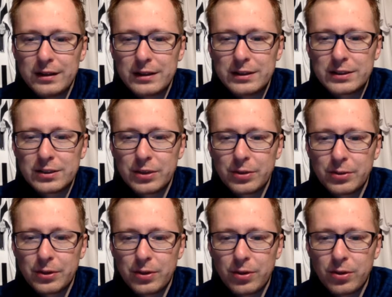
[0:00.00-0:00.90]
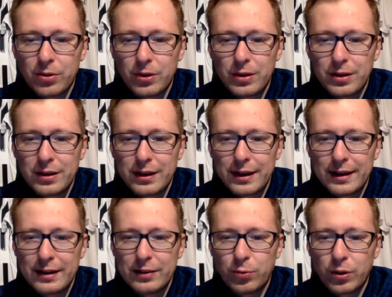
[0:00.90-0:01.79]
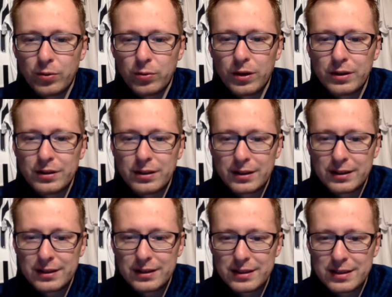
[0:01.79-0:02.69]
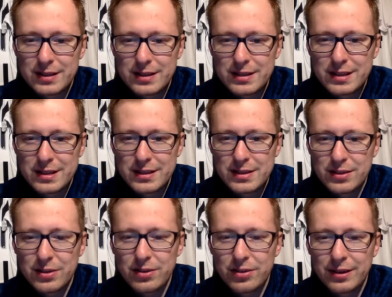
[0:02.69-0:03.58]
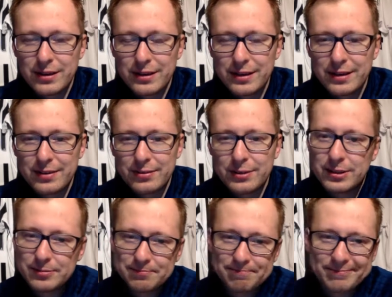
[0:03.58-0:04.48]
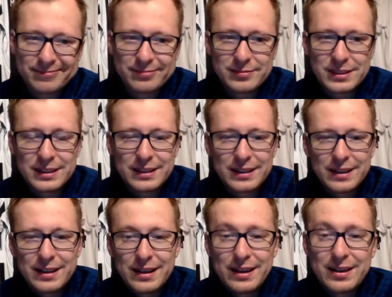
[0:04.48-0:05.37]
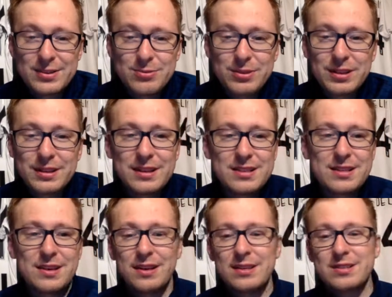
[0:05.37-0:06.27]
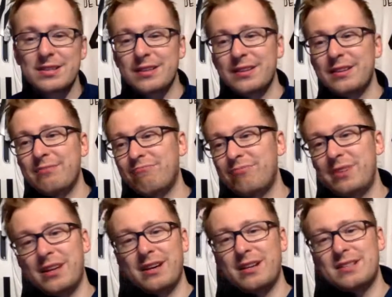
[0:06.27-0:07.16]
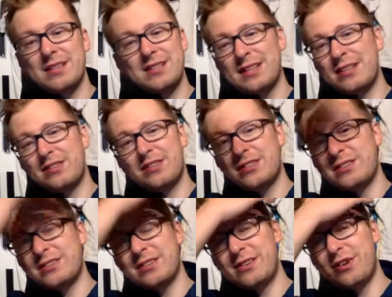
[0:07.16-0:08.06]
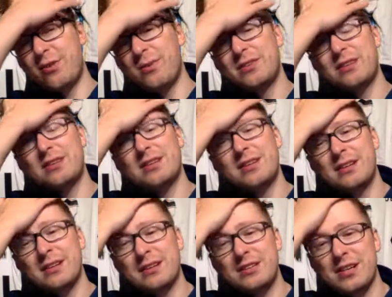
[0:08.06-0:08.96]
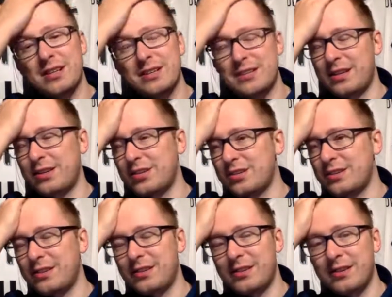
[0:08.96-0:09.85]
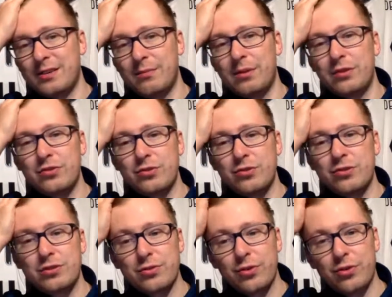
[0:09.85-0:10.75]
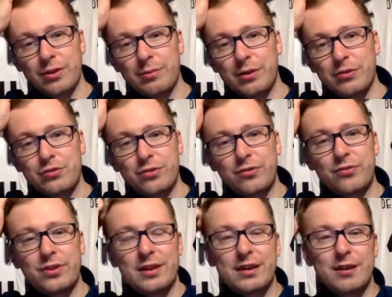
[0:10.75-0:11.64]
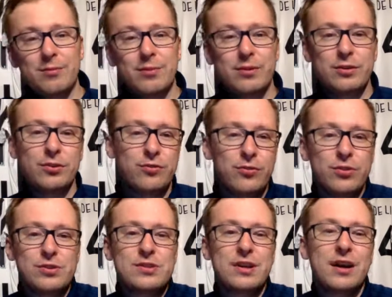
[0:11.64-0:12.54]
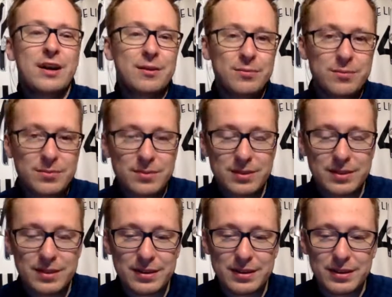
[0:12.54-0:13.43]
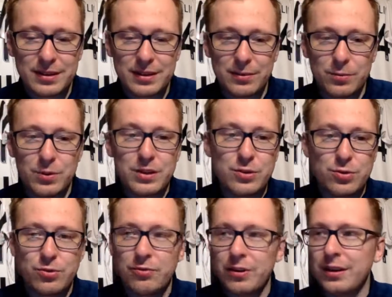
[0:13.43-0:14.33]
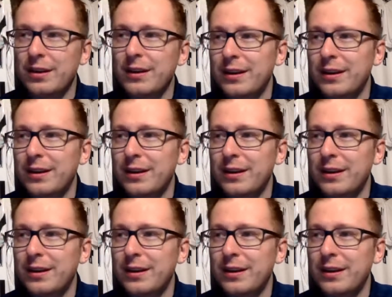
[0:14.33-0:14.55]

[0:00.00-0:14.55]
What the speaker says: So there we go. And 1-1, he says. All right, yeah. Well, it is what it is, guys. Yeah, as I said, just comment in the chat section about your story, about your feeling, about your first time with Juve.